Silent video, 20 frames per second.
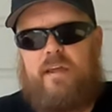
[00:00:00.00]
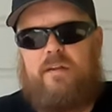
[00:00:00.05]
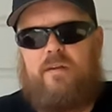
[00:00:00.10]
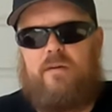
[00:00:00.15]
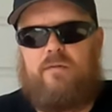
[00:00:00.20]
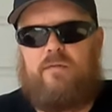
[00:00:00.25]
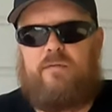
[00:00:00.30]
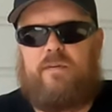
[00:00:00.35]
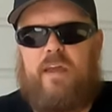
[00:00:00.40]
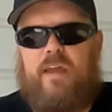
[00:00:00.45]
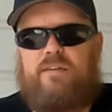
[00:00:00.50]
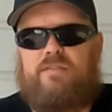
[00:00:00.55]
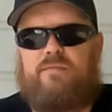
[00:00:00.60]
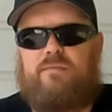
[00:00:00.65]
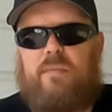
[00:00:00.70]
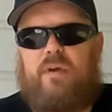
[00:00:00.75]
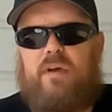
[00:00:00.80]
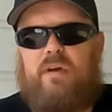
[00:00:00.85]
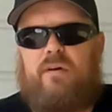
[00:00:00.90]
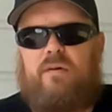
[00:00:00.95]
that
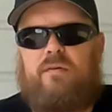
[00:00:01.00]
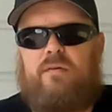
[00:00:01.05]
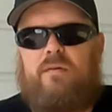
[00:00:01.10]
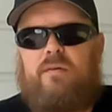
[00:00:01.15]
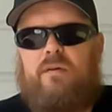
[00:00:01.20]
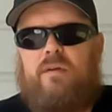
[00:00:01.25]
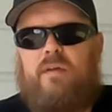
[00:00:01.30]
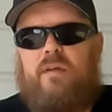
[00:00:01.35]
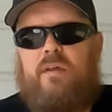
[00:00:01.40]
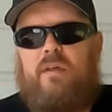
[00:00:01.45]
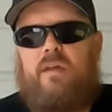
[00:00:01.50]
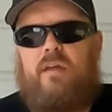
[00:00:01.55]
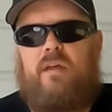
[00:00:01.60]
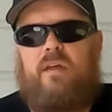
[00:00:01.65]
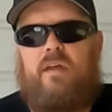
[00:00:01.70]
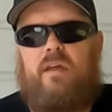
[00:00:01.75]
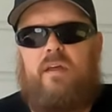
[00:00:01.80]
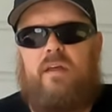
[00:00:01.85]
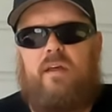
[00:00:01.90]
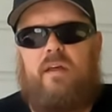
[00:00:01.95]
notification bell,
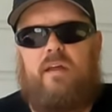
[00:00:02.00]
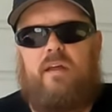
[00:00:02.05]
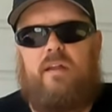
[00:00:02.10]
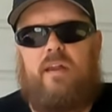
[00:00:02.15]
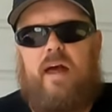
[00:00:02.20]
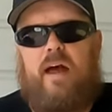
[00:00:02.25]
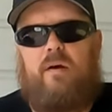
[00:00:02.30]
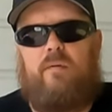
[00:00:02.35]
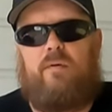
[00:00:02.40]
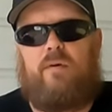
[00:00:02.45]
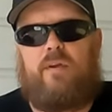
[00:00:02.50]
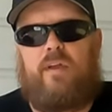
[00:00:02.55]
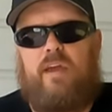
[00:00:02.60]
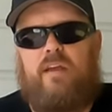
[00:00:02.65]
and I will